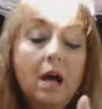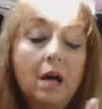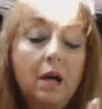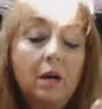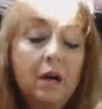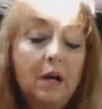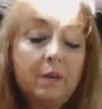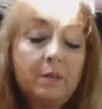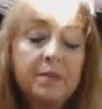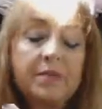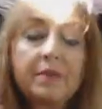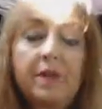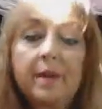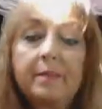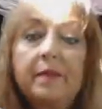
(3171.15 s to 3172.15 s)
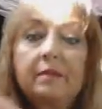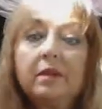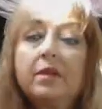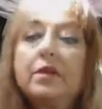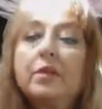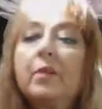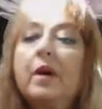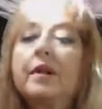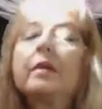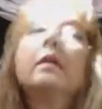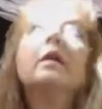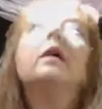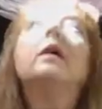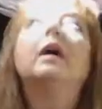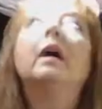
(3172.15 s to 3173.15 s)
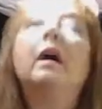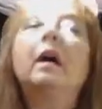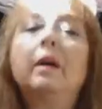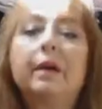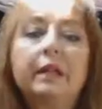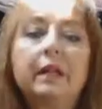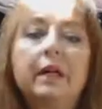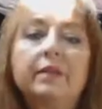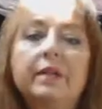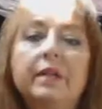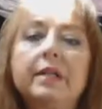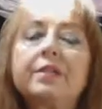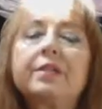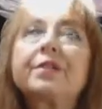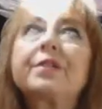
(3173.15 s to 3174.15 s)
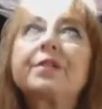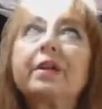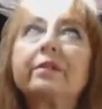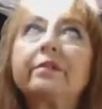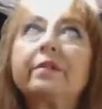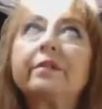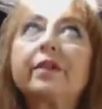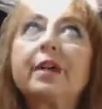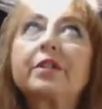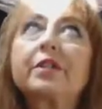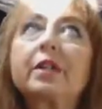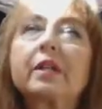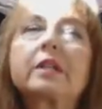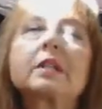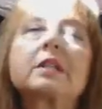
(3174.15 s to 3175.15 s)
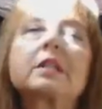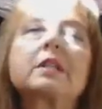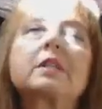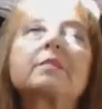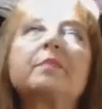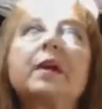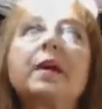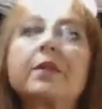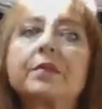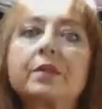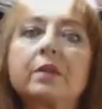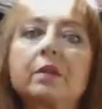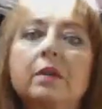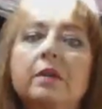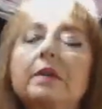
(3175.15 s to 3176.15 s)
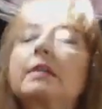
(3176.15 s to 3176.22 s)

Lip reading: Oh, I almost forgot my rose water. Oh, I love it. It's just so refreshing. It smells good.